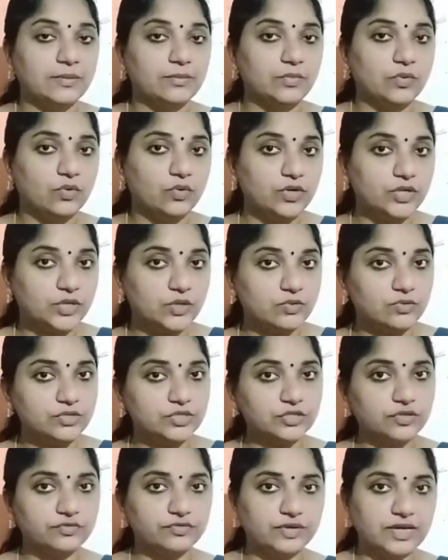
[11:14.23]

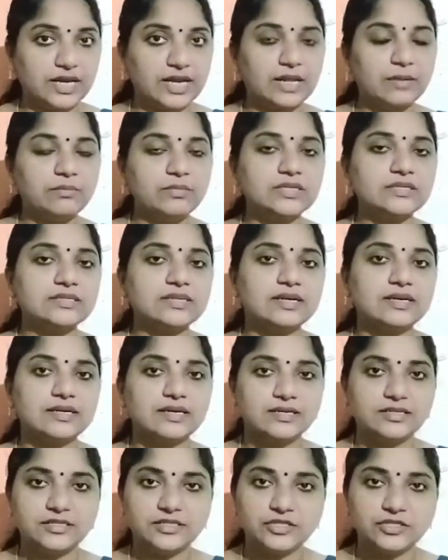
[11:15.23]
Molecules of elements
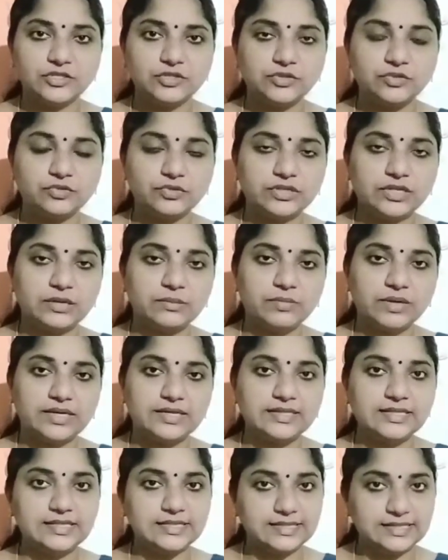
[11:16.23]
are constituted by
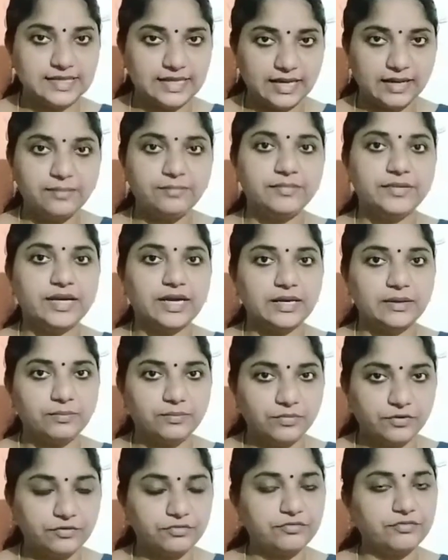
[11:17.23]
the same
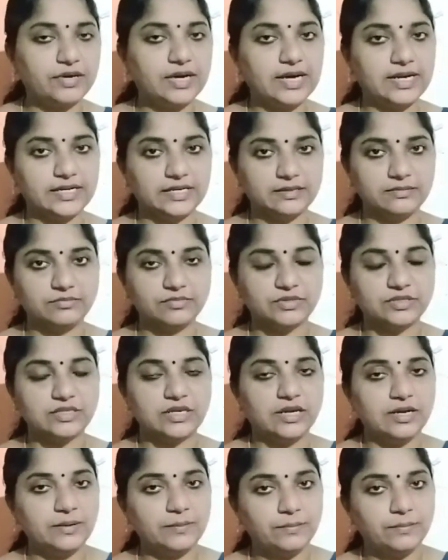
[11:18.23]
type of atoms,